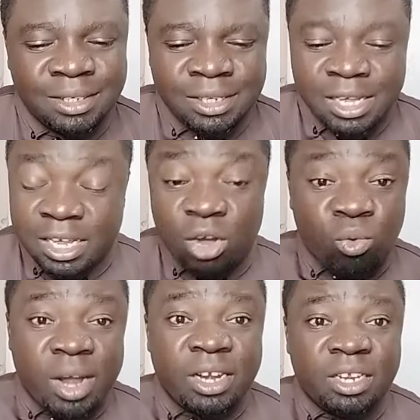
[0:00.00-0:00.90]

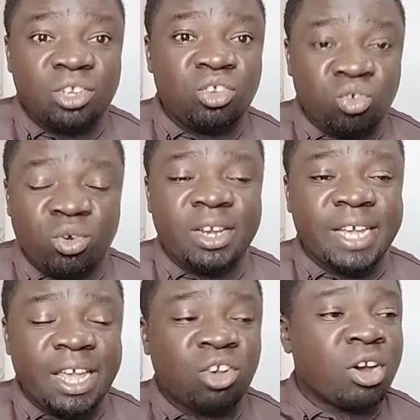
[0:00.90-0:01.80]
Ingekuwa ni
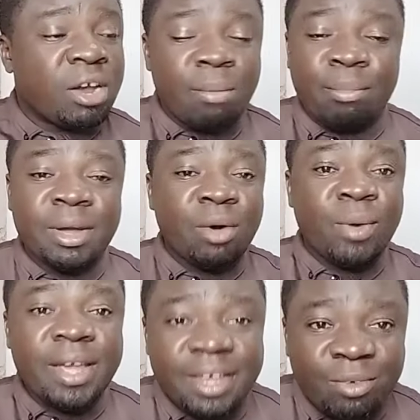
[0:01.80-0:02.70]
UDA iko na wabunge
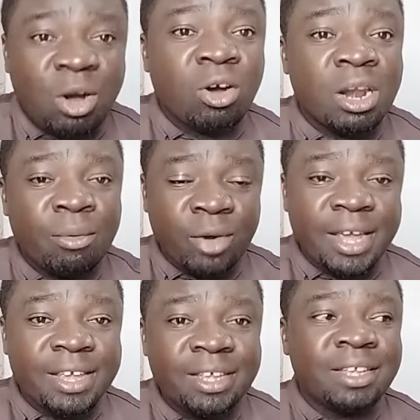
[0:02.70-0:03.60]
wengi, wako na
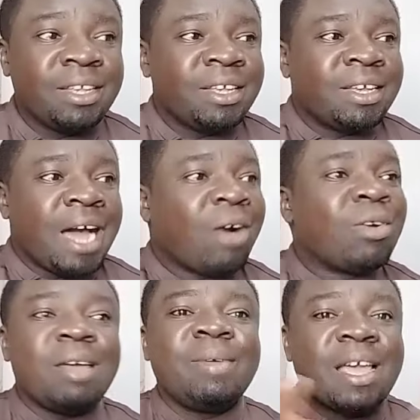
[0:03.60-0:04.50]
wengi,
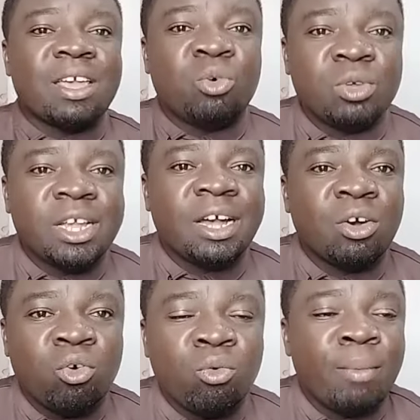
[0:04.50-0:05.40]
hakuna vile angekuja
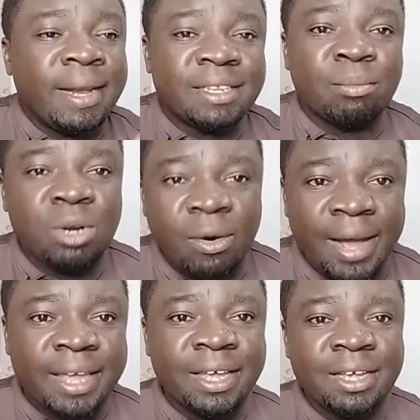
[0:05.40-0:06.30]
kumaliza muda
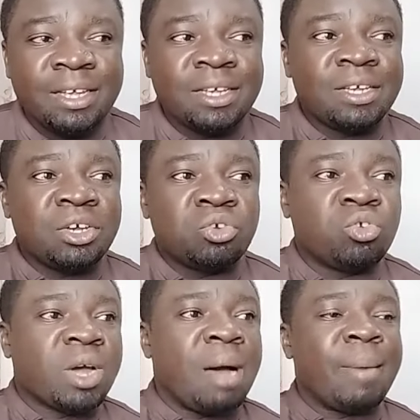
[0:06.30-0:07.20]
wake
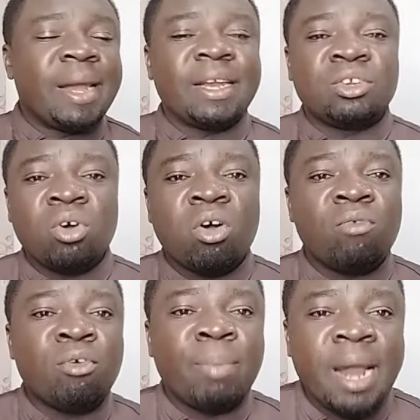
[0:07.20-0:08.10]
to come and talk
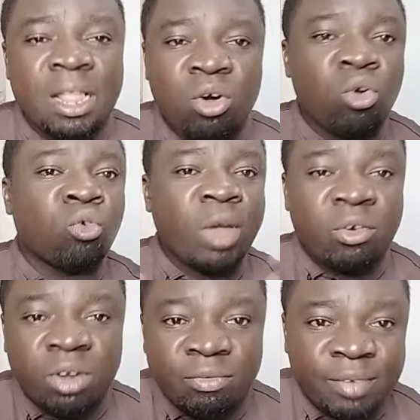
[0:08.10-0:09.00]
of Oparanya or try
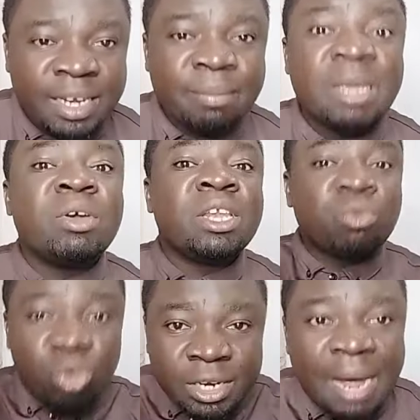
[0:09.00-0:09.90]
to defend him. It
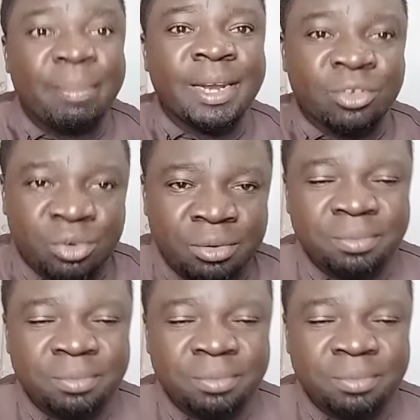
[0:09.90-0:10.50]
will not happen so.